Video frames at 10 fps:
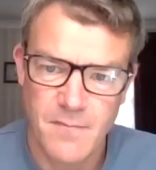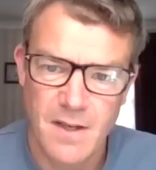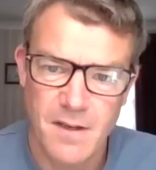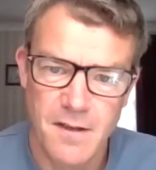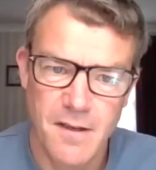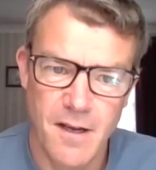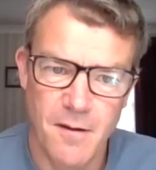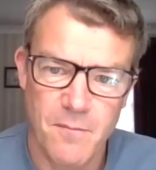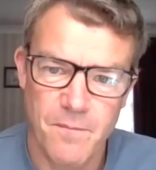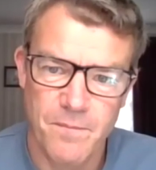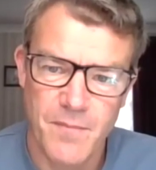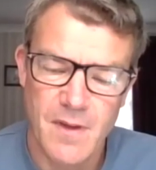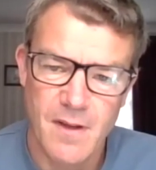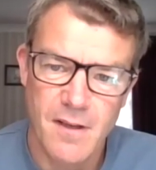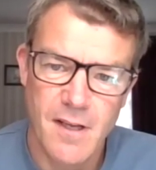so yeah, yeah,
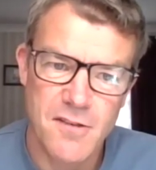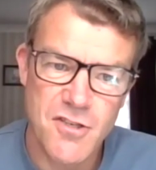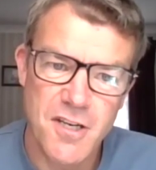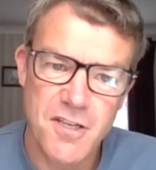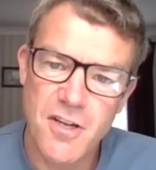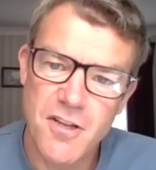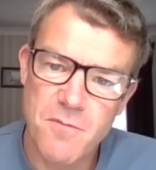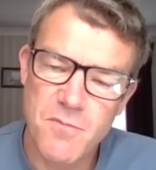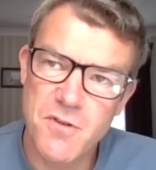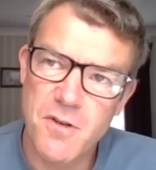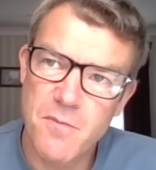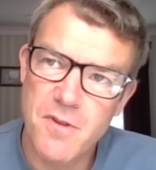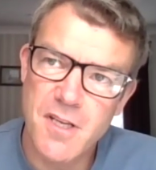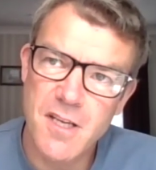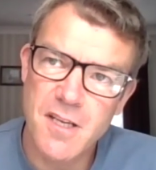yeah. Okay. Certainly, certainly, sort of
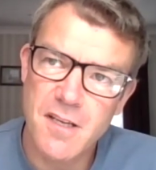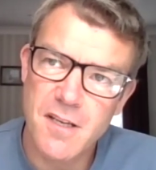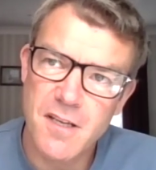the